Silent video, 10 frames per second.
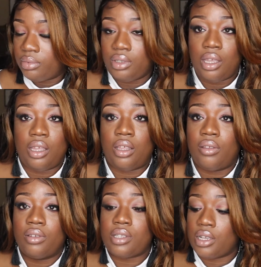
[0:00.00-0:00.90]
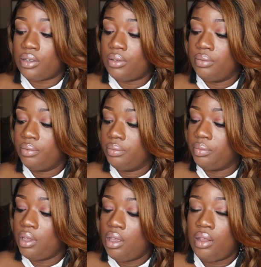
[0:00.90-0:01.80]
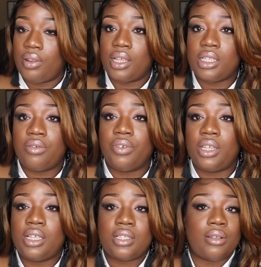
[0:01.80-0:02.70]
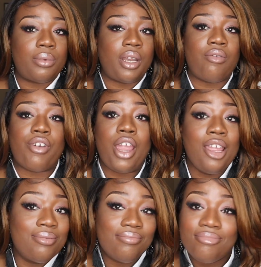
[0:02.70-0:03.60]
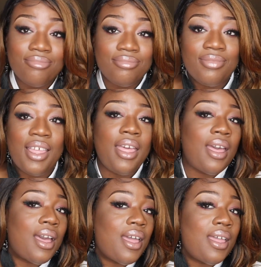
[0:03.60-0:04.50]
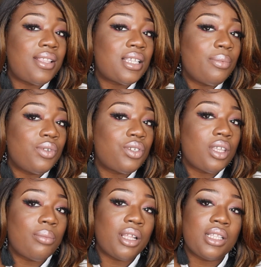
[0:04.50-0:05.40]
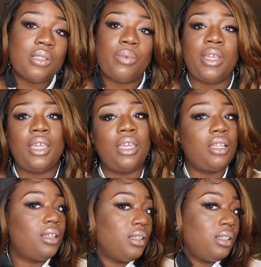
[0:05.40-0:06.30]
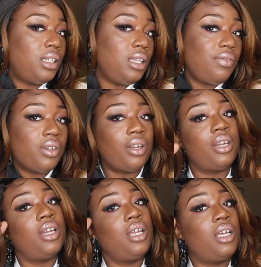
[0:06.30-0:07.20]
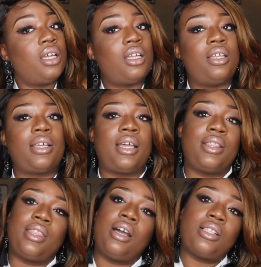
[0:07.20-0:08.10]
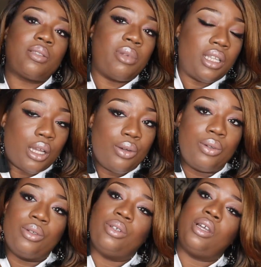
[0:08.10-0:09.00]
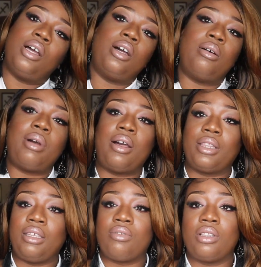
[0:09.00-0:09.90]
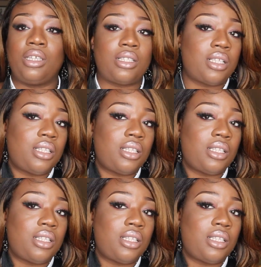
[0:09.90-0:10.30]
Yeah, so that's it for this or whatever. And tell me what you think about this wig. Leave your thoughts below. I'll leave the link to